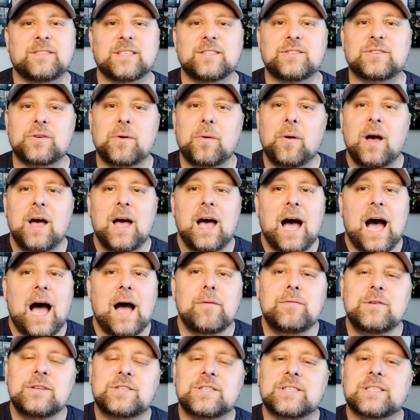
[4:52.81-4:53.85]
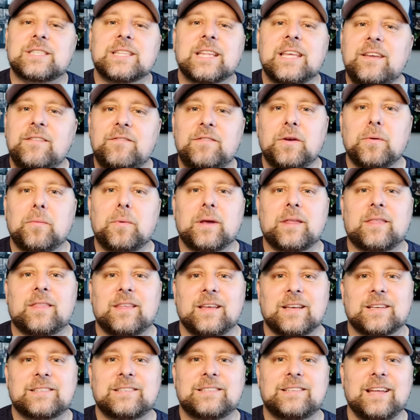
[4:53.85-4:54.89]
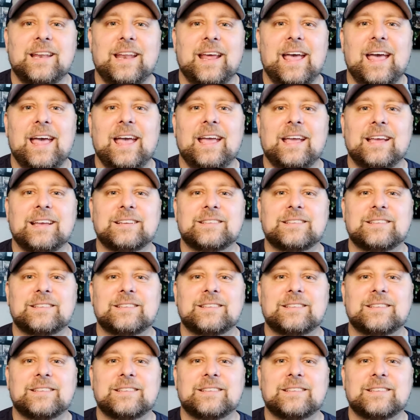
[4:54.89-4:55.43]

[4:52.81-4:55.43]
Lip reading: And so I would just leave you with this today